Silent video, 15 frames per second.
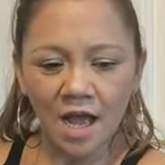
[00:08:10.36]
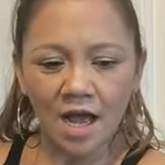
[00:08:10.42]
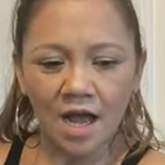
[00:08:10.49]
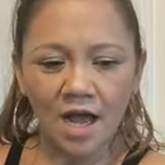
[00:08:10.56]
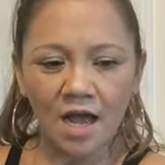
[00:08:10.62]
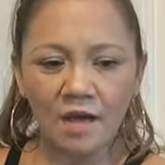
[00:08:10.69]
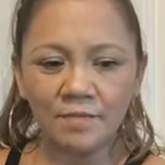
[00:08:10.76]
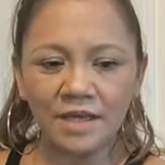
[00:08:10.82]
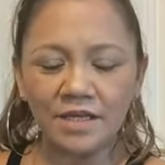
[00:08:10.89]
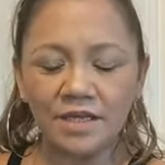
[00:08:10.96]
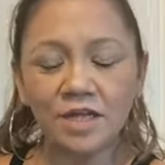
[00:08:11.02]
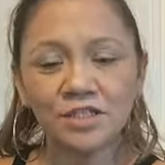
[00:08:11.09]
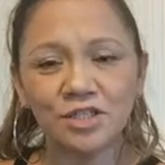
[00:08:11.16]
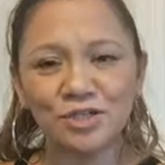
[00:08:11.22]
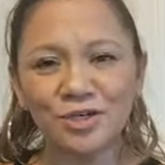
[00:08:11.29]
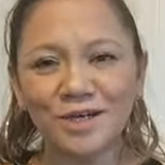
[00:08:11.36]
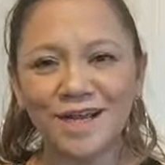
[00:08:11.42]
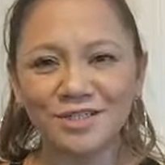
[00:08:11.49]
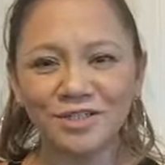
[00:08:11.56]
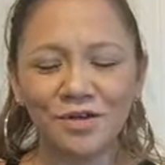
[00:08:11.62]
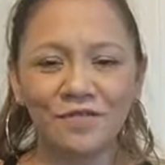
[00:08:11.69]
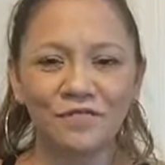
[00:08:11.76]
Um, yesterday, I
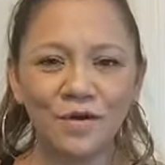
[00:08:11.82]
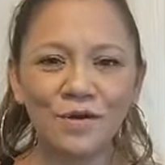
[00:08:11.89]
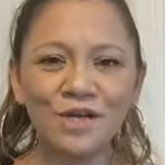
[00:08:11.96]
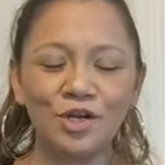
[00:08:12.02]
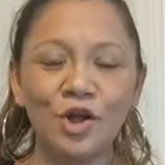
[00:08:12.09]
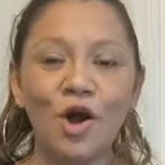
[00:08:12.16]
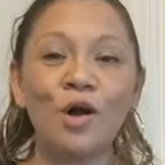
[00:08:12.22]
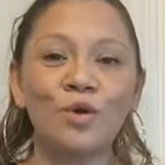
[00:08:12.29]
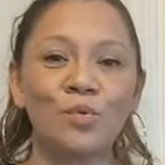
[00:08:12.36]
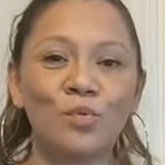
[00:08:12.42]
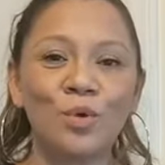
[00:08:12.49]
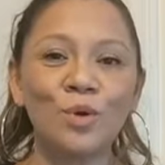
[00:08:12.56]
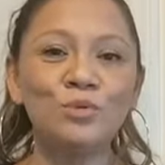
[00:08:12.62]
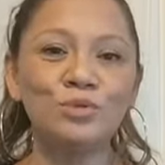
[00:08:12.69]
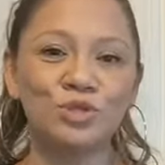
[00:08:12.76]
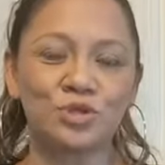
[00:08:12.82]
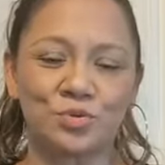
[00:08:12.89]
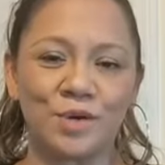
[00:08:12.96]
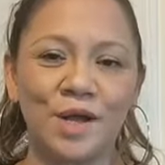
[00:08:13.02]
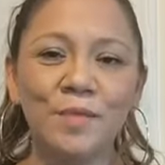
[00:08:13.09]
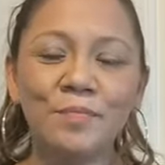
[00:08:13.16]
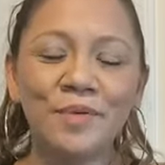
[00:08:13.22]
took a very long road
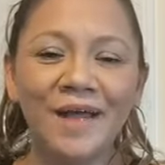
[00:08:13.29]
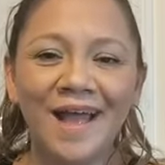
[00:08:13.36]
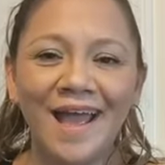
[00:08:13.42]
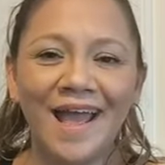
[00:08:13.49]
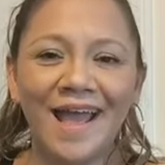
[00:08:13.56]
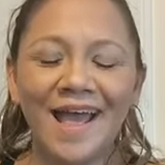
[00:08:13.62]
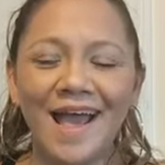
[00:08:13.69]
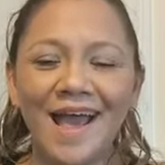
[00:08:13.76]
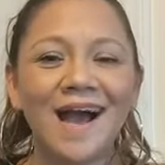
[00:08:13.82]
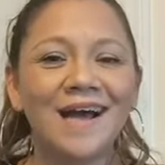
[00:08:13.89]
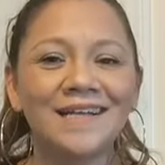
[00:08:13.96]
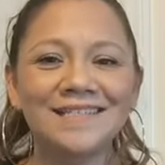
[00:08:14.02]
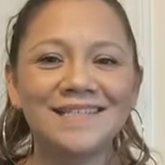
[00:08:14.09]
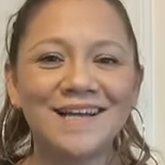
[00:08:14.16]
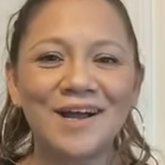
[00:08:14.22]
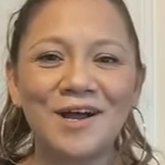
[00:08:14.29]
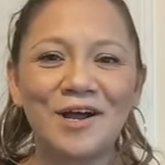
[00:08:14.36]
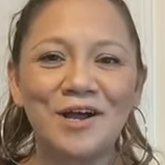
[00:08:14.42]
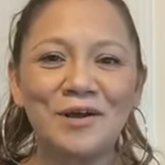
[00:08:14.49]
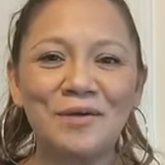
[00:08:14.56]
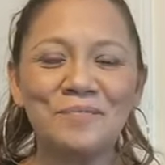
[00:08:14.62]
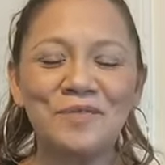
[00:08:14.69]
trip and
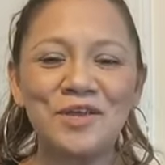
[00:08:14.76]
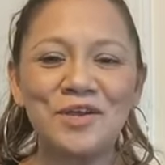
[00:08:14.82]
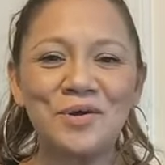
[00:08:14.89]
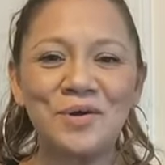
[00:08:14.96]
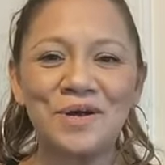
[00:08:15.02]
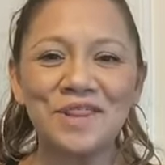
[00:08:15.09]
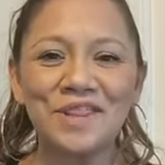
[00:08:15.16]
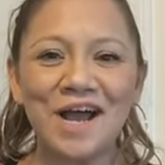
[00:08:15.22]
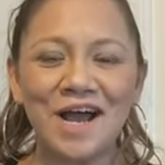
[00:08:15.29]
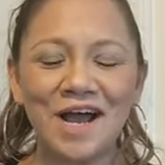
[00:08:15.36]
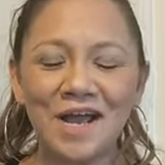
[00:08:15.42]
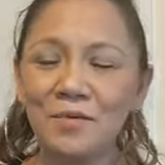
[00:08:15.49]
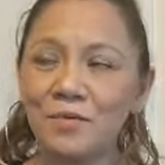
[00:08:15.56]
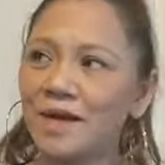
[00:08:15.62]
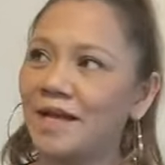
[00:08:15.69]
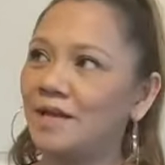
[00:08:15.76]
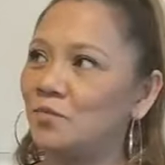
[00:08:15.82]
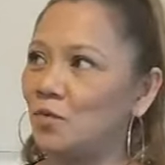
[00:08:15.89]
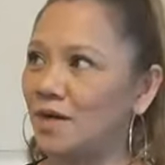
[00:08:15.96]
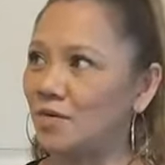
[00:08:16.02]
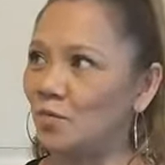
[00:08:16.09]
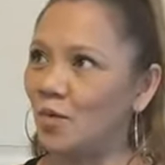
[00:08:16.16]
um, you know on the highway and
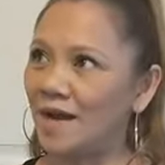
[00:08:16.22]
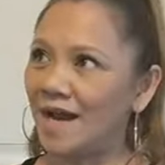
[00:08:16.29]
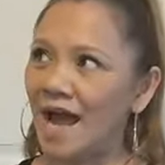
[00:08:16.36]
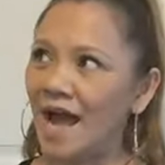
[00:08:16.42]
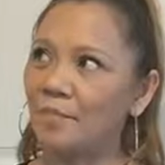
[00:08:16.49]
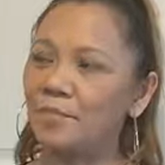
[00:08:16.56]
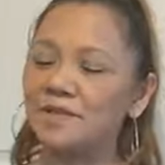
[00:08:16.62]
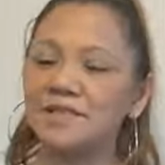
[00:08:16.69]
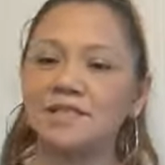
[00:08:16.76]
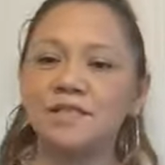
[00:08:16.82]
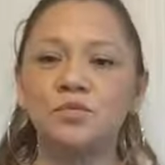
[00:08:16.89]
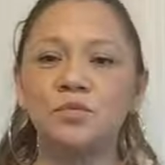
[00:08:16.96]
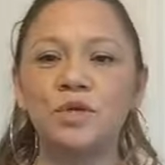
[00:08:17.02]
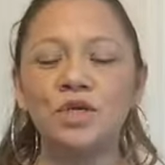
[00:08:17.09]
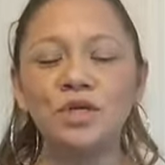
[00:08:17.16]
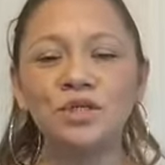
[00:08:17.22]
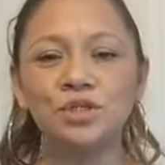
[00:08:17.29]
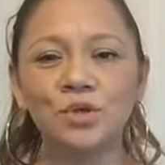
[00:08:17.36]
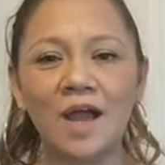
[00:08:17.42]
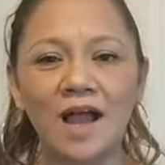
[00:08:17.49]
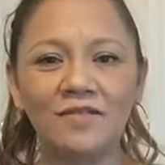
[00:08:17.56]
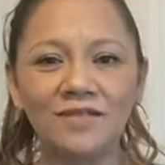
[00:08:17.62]
what what happens is when you're
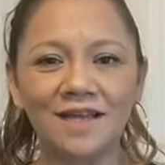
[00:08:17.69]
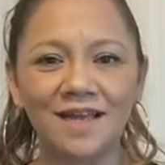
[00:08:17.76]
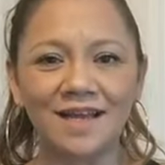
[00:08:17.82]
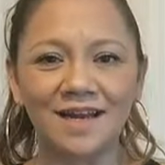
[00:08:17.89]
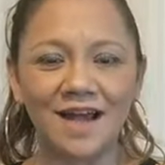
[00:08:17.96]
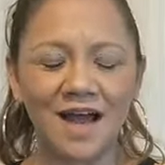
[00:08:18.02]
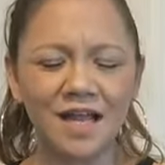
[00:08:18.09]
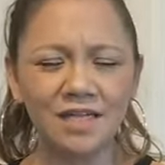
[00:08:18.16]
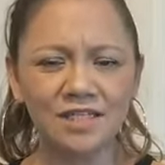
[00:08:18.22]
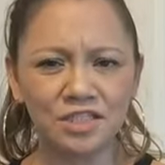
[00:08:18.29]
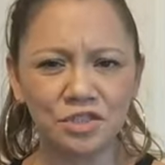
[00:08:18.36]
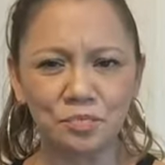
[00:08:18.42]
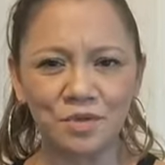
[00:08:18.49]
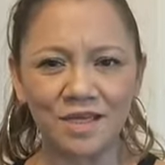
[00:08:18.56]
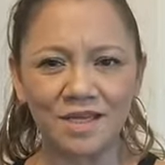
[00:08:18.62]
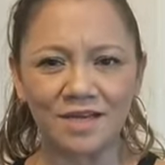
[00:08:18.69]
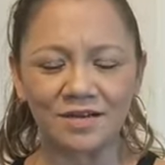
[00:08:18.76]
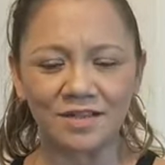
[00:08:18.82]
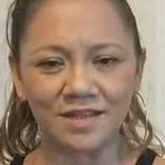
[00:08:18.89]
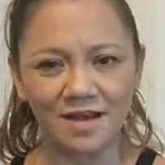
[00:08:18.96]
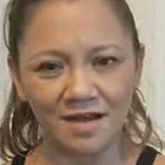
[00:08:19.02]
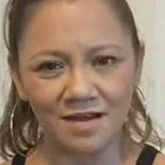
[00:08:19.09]
traveling at a high speed on
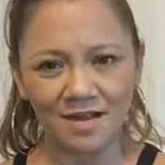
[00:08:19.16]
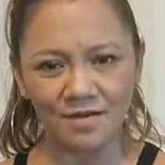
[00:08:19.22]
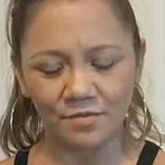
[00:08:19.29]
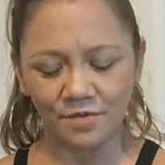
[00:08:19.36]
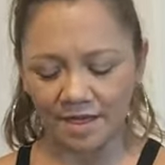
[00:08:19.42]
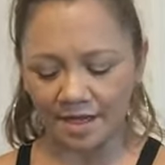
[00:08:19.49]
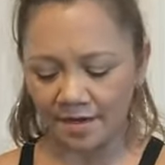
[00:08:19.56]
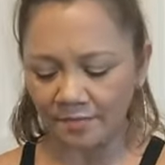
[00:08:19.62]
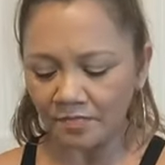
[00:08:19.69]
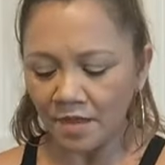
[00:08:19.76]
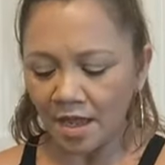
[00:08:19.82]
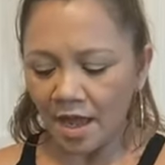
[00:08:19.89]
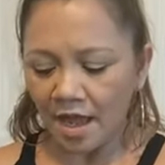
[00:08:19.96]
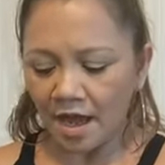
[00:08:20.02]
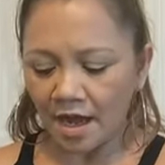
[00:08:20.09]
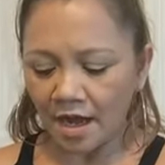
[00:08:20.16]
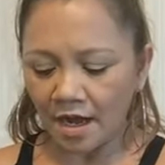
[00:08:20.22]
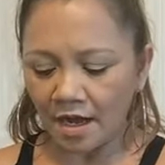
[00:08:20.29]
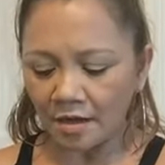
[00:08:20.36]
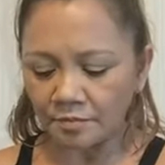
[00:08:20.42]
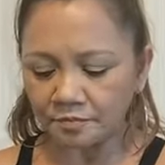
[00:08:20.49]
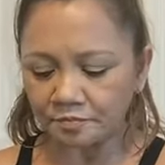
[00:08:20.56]
the highway
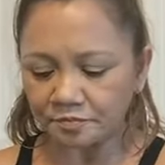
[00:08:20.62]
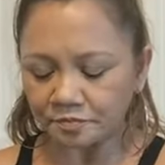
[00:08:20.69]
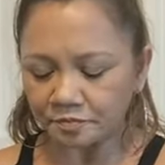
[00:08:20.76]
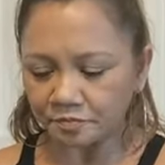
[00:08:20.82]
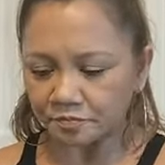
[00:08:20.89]
um,